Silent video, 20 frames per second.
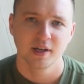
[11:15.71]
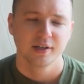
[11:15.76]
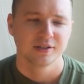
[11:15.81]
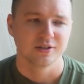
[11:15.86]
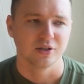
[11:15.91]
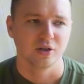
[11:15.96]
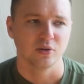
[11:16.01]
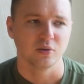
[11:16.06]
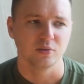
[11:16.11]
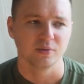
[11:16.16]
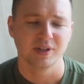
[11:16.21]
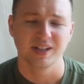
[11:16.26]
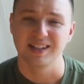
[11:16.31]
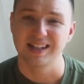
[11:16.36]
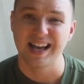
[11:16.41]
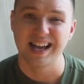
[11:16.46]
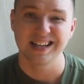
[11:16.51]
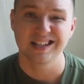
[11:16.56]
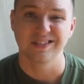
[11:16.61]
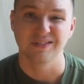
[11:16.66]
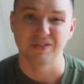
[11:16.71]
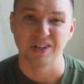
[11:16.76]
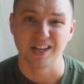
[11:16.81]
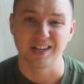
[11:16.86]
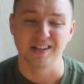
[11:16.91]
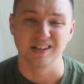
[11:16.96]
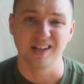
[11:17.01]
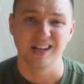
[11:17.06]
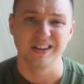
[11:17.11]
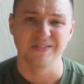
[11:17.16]
So the lack of
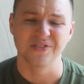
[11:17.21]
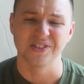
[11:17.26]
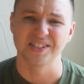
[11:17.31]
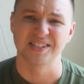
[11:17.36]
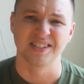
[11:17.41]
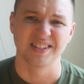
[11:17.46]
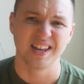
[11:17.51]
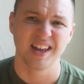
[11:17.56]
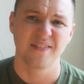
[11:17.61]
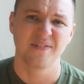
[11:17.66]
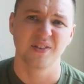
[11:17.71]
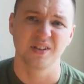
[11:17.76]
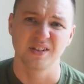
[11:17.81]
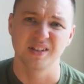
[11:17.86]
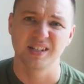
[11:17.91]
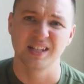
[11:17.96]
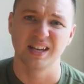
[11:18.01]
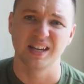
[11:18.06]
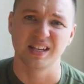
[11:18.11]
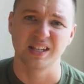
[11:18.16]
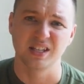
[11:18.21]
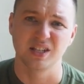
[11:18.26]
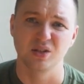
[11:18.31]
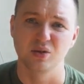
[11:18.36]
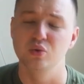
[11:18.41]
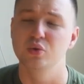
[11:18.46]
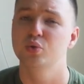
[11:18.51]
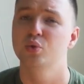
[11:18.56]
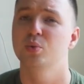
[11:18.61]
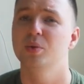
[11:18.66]
nightlife is definitely a
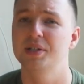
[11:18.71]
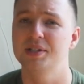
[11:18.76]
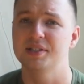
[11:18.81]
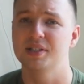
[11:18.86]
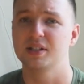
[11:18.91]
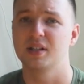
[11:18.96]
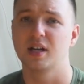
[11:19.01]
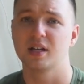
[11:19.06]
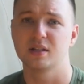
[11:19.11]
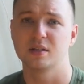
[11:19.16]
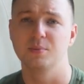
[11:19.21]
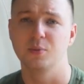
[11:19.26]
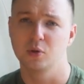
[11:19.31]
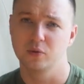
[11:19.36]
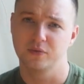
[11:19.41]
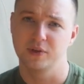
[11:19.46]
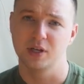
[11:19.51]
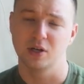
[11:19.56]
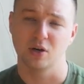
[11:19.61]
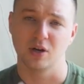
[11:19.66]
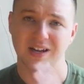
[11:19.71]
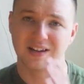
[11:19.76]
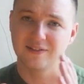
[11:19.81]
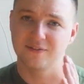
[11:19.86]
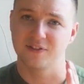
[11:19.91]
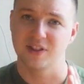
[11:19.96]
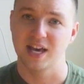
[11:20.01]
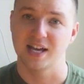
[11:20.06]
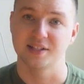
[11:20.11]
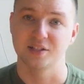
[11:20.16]
huge reason not to move here
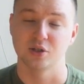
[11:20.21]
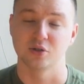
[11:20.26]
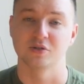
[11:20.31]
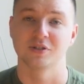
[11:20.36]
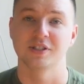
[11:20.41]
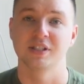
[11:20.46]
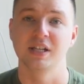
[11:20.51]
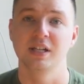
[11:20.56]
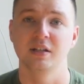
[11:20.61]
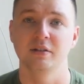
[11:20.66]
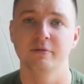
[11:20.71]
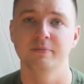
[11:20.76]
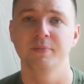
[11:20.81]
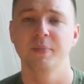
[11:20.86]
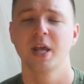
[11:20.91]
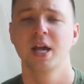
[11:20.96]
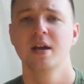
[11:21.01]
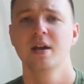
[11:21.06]
if that's your scene.